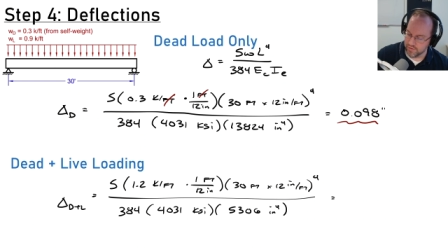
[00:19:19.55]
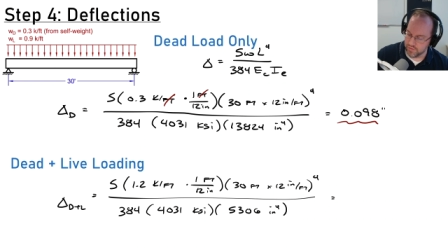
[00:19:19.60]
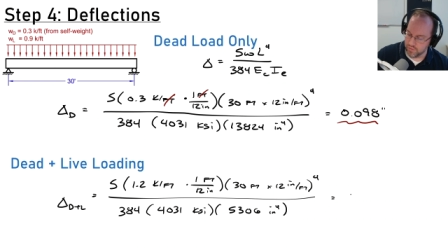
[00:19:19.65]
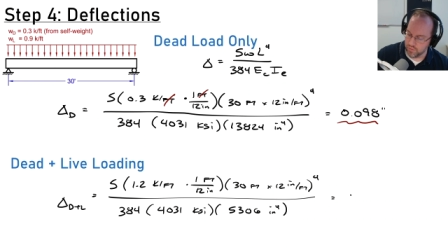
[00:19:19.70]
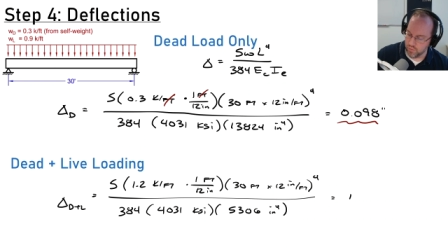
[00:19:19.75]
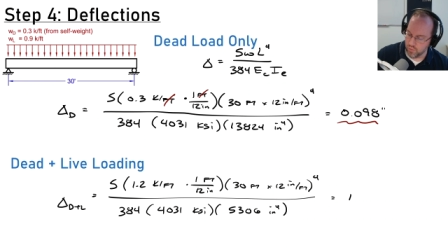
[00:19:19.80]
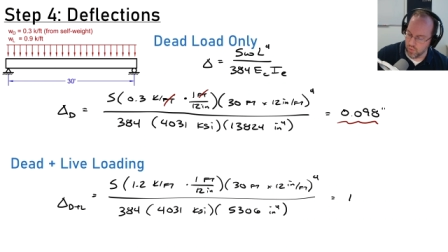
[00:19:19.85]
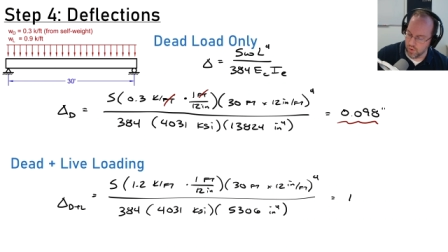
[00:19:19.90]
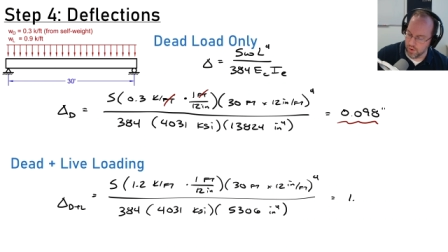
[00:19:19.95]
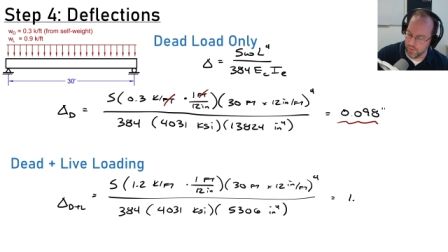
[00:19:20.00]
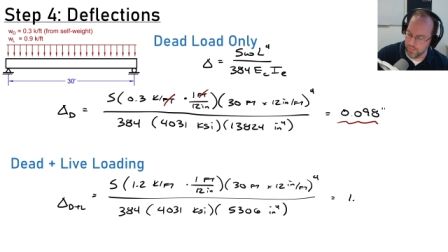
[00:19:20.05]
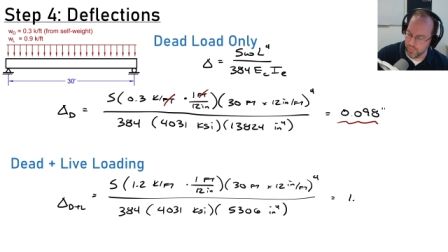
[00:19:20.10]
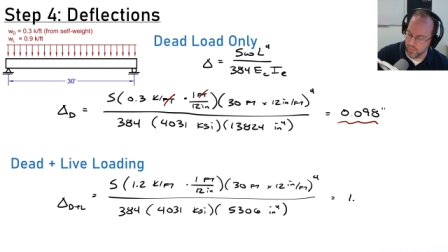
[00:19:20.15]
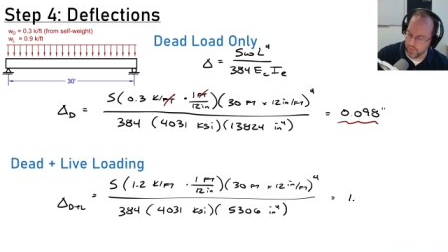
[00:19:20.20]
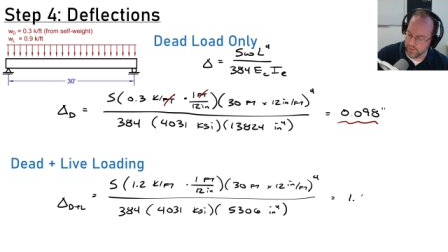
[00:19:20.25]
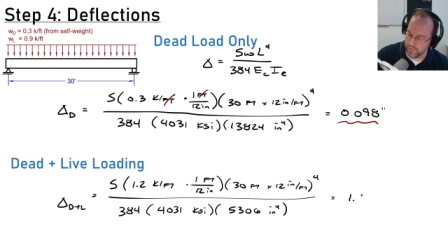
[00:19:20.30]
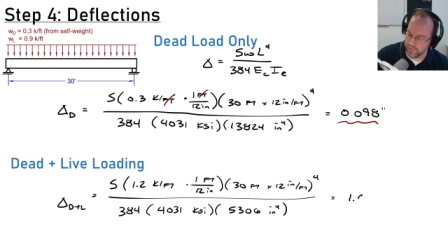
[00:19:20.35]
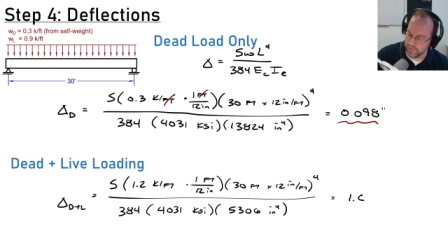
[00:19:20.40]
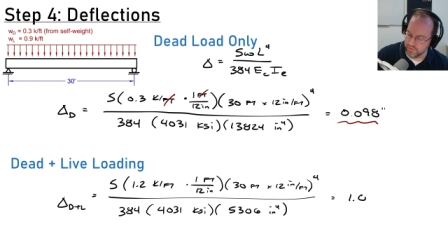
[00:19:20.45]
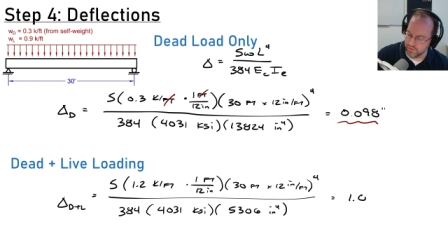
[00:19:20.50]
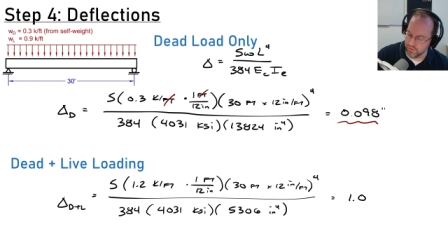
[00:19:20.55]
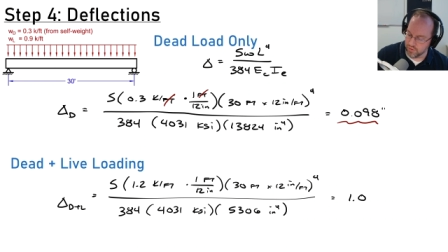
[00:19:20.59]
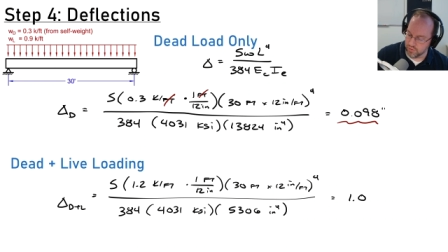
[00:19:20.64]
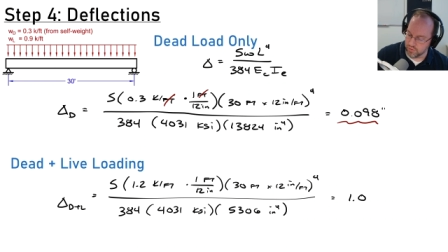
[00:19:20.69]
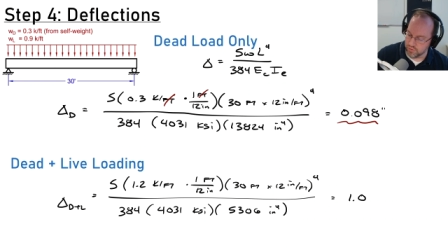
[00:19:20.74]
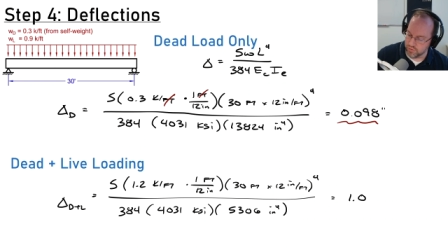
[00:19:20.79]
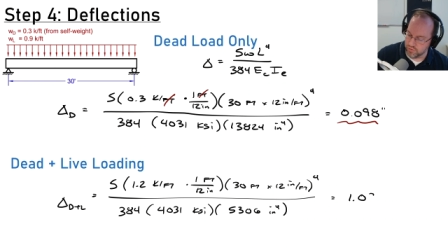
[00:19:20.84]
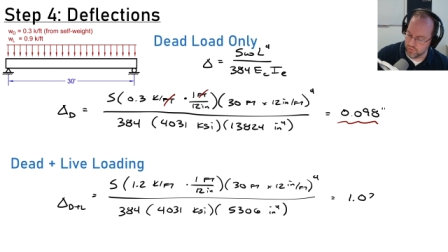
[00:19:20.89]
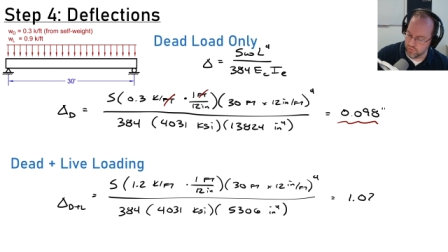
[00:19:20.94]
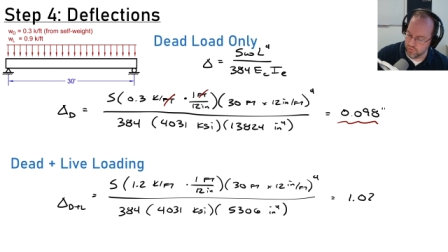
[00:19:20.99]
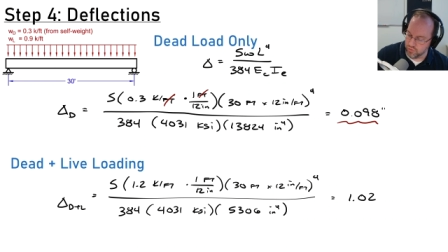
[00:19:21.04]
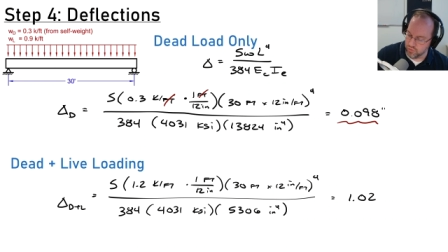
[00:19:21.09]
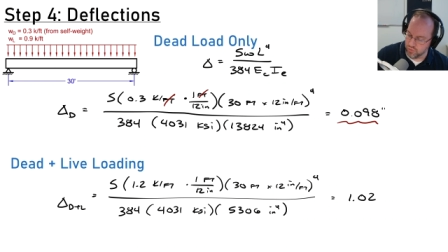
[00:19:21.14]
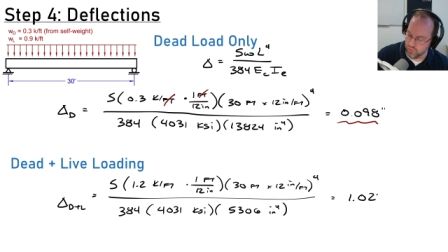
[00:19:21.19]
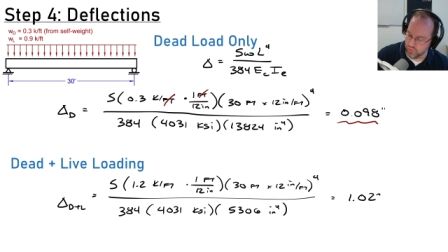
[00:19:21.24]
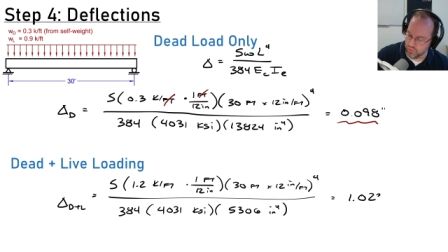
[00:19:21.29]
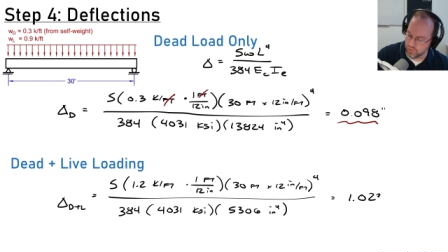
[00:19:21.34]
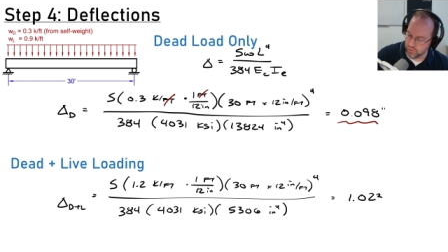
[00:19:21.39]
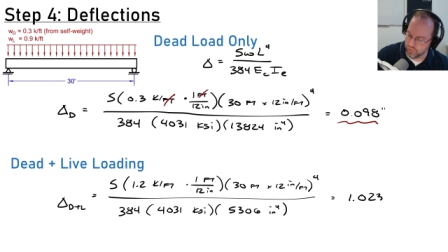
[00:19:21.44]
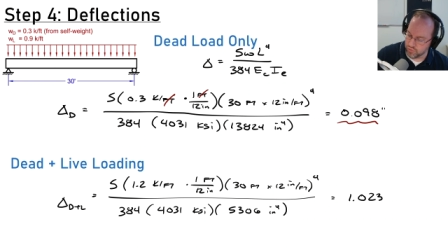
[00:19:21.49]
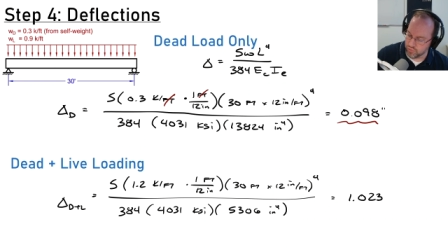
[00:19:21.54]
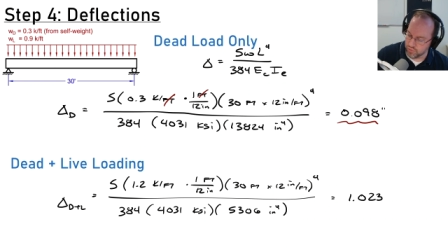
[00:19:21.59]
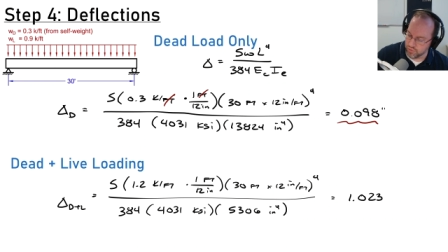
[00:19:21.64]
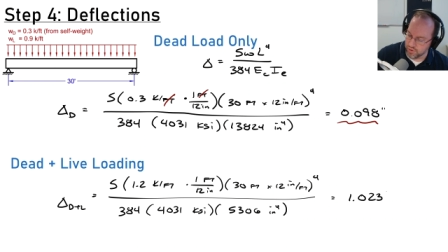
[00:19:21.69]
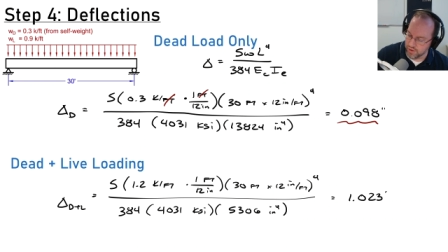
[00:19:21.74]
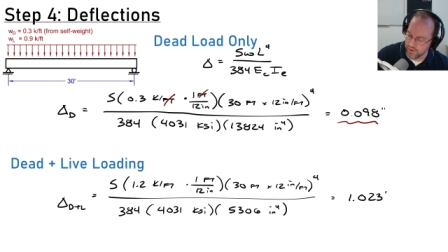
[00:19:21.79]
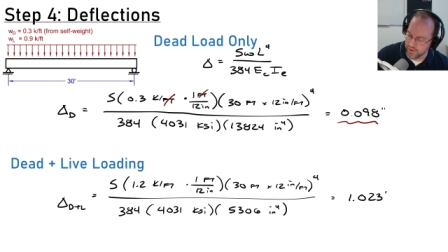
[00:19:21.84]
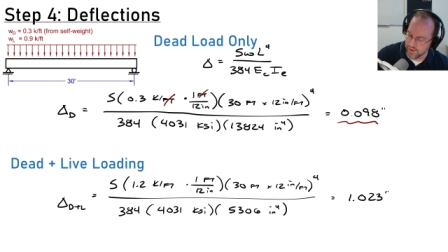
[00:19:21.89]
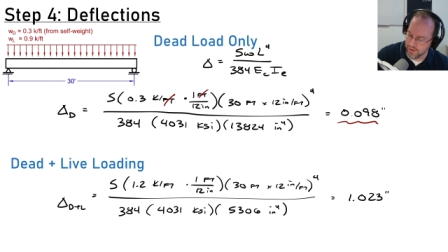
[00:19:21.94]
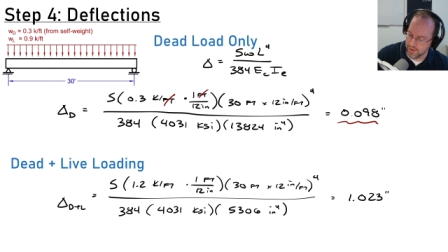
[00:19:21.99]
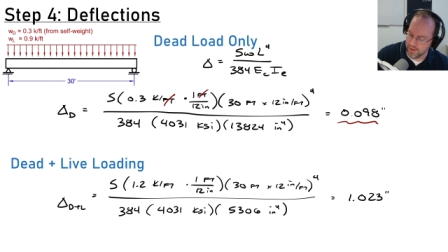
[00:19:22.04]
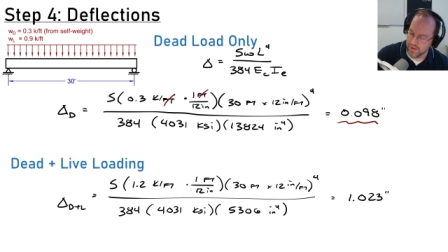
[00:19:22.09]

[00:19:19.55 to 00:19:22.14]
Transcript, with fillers: 1.023